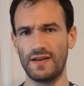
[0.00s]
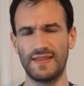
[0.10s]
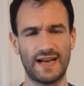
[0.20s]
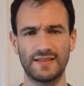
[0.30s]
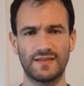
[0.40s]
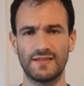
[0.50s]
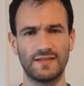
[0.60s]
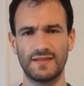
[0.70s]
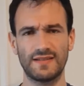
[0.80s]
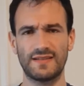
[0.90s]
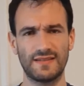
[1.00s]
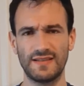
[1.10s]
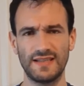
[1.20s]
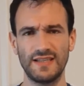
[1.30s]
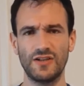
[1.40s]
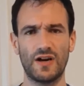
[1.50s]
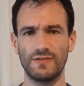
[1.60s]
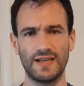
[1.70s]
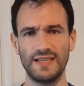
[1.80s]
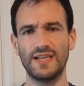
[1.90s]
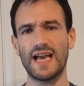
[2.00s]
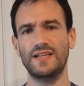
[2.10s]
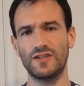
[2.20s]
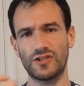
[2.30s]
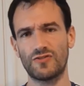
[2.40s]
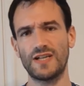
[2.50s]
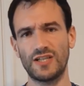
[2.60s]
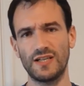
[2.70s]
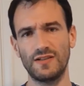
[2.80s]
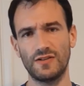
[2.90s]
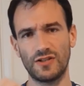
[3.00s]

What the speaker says: That, that again, you're stretching.